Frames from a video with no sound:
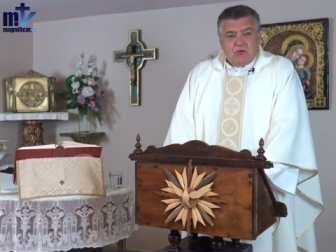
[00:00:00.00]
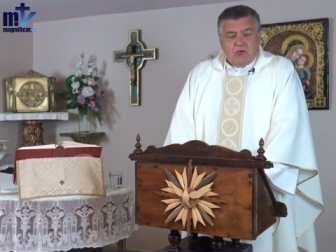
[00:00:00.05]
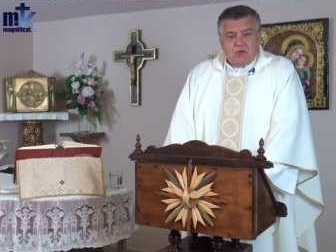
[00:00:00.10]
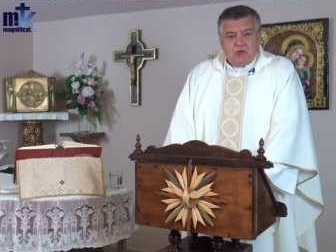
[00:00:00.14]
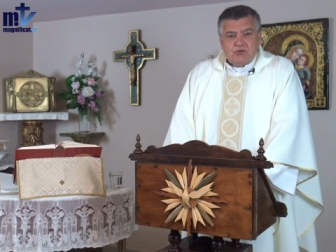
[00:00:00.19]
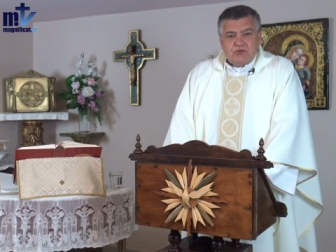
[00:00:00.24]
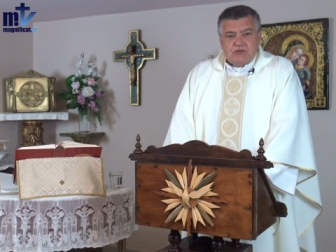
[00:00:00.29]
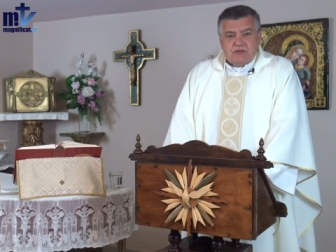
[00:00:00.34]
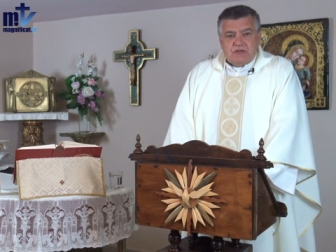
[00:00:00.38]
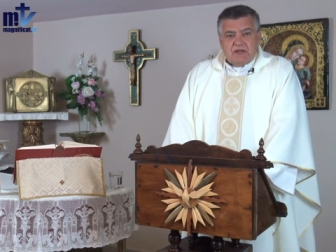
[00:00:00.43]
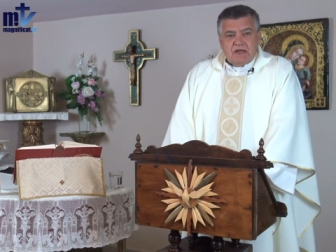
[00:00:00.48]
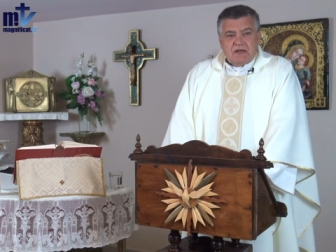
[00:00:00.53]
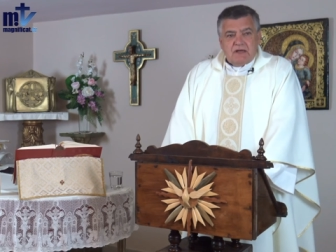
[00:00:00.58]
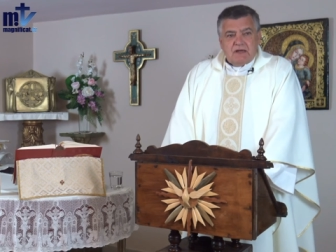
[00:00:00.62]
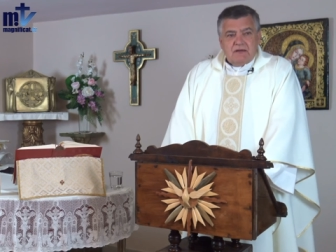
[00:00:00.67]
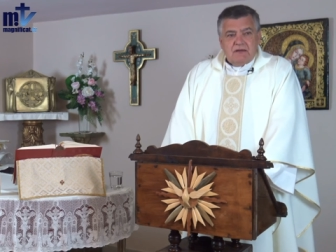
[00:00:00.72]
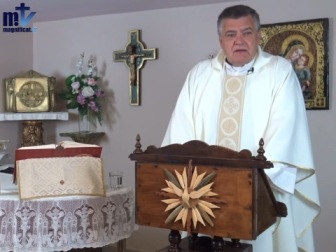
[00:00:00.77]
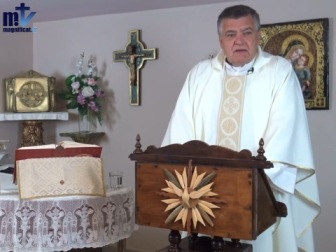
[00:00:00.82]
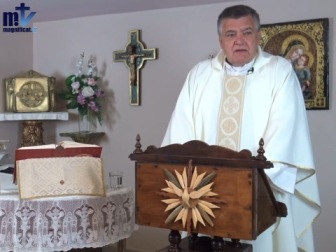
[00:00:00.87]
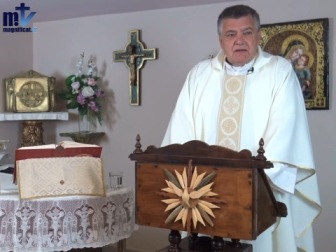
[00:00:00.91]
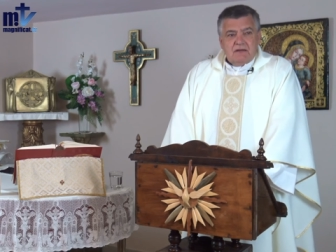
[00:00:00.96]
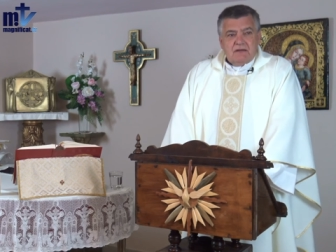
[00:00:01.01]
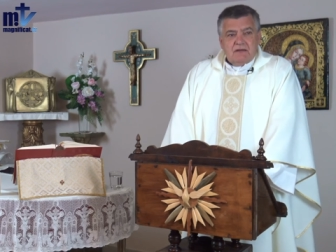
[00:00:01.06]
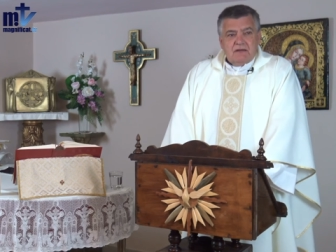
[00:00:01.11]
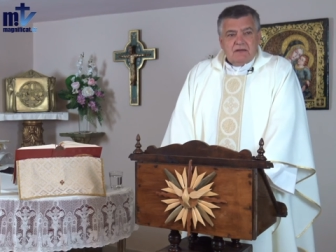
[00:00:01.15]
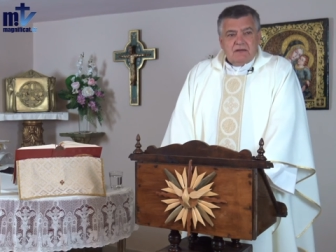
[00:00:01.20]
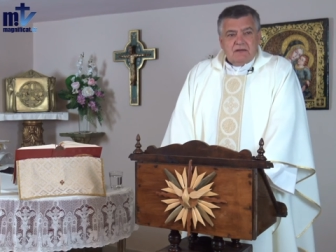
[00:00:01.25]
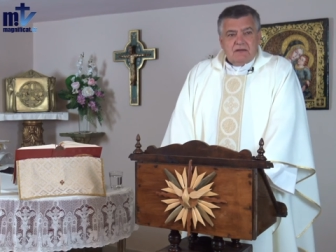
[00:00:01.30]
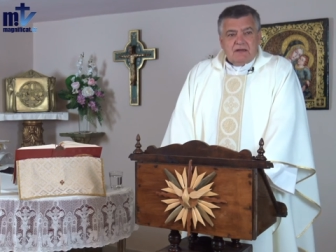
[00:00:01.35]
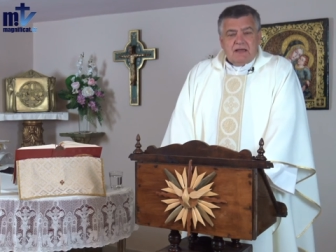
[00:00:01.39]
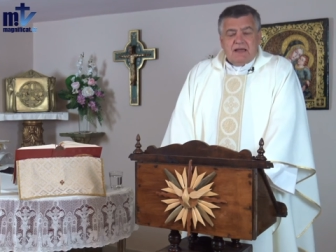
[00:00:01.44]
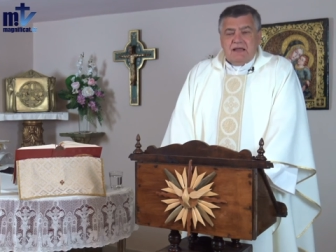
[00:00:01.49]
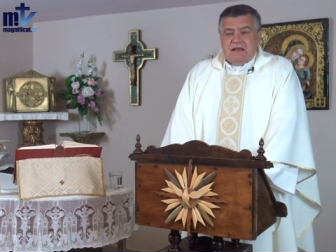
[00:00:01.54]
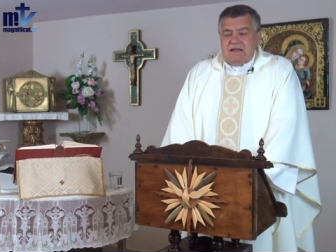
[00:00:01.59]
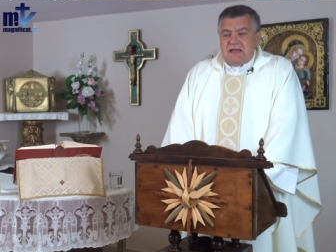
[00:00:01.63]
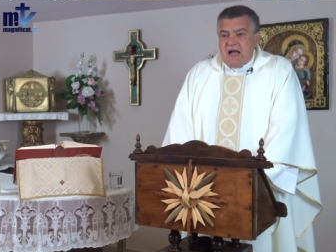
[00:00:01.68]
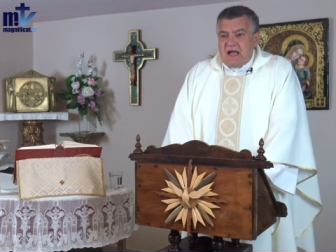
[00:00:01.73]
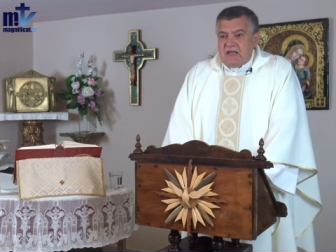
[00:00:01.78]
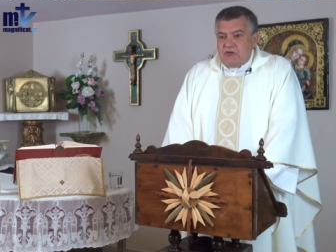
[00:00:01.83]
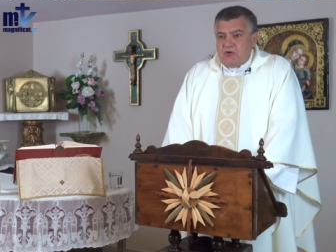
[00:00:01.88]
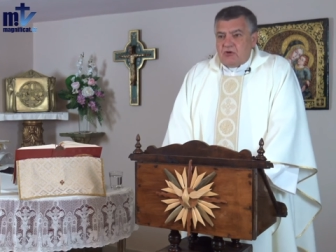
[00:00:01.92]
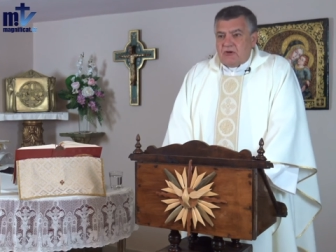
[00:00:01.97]
the anguish, the
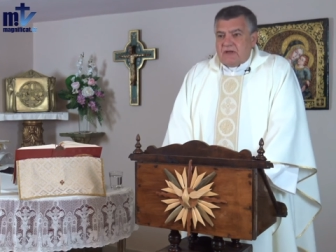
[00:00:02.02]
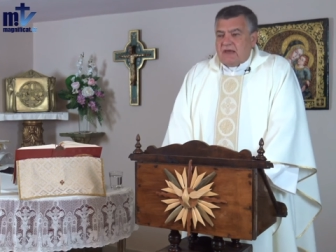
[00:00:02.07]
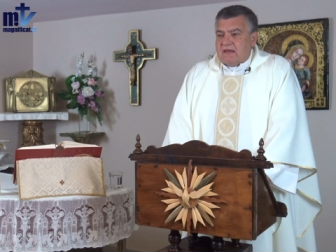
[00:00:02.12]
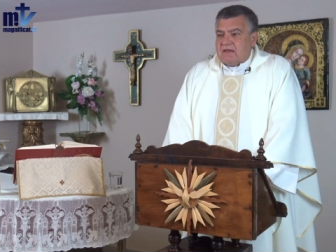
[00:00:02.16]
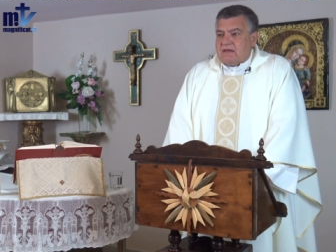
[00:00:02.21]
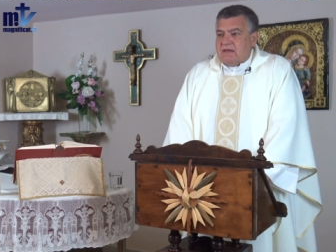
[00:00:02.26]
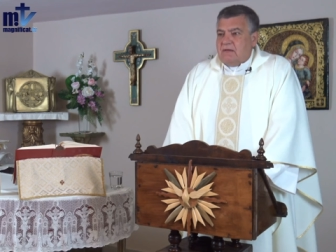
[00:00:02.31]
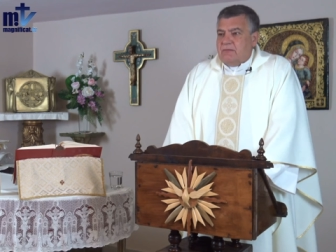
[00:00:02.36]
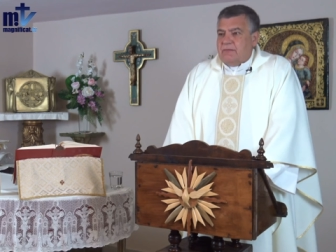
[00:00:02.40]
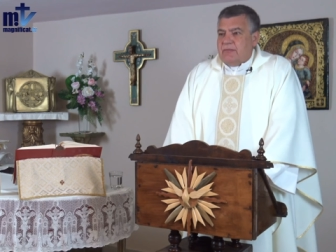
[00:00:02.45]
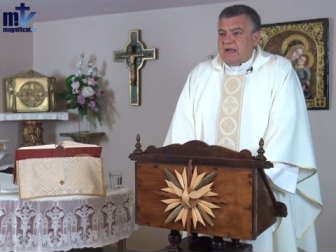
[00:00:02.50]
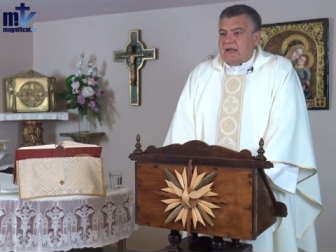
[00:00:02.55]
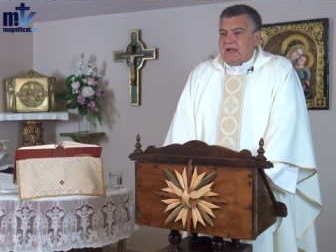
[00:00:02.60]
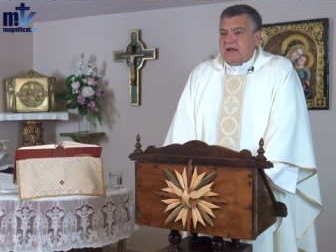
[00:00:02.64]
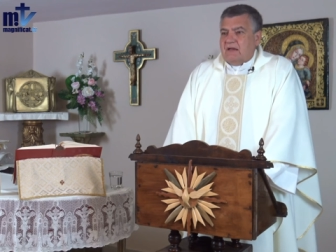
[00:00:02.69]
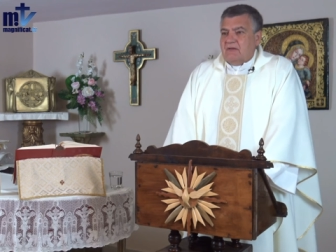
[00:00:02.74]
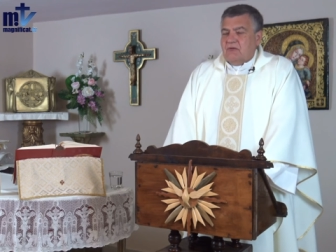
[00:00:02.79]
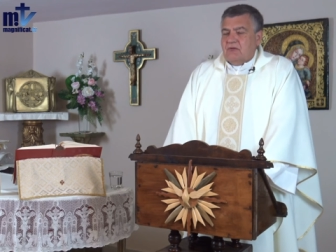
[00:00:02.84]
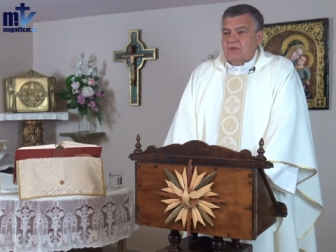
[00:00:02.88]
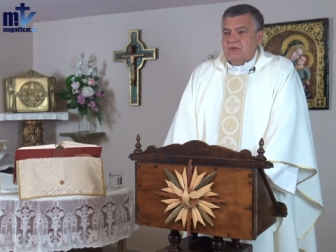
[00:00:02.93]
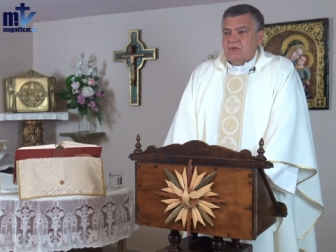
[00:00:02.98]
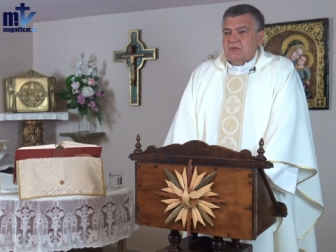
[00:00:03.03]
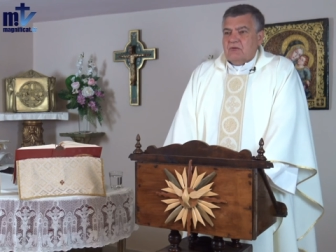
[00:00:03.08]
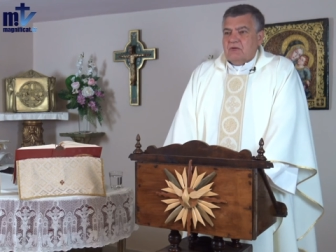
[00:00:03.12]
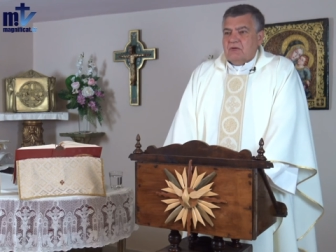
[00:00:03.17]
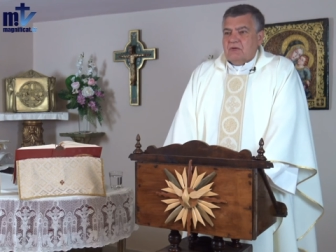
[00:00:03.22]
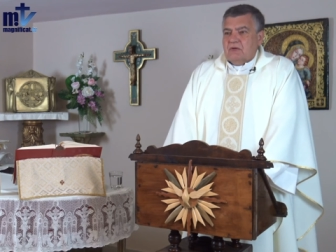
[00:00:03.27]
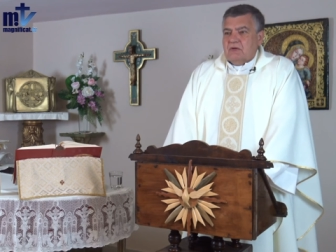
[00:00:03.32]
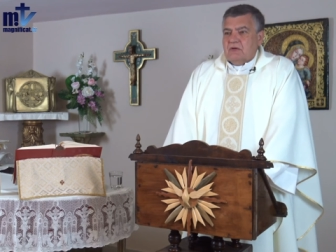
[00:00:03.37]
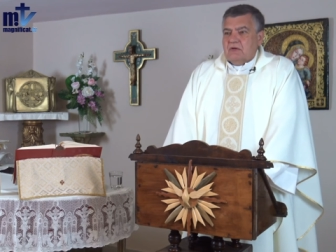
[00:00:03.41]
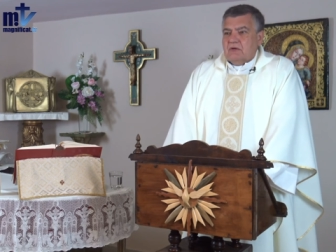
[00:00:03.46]
damage done by sin,